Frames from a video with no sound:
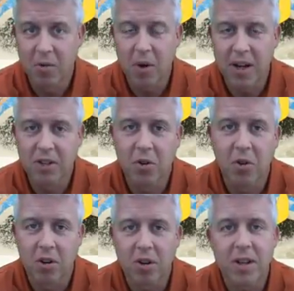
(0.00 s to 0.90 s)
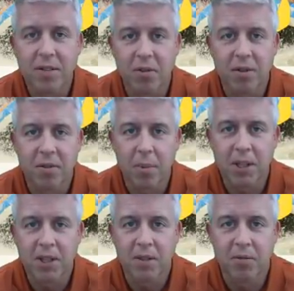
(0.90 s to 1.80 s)
when you're looking for
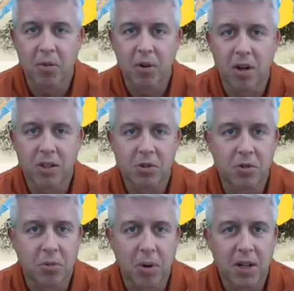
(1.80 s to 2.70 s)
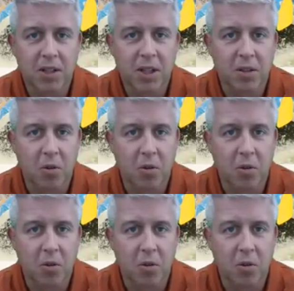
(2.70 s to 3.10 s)
information for a school project